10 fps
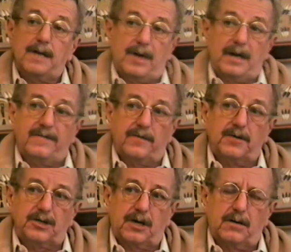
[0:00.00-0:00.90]
He believed
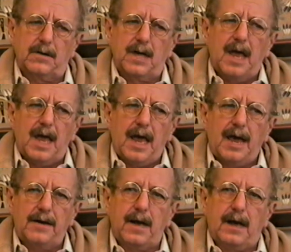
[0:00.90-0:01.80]
in the show,
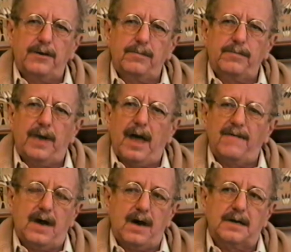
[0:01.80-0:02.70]
and you
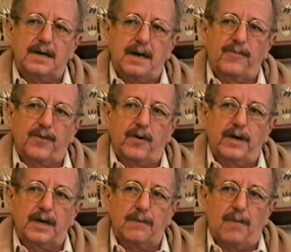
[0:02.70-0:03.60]
have a hard time
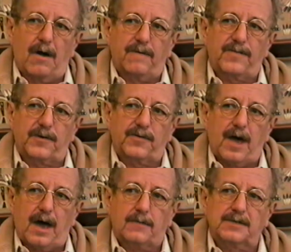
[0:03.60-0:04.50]
throwing him off the
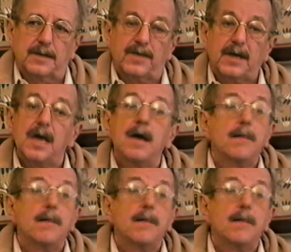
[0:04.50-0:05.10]
track with something.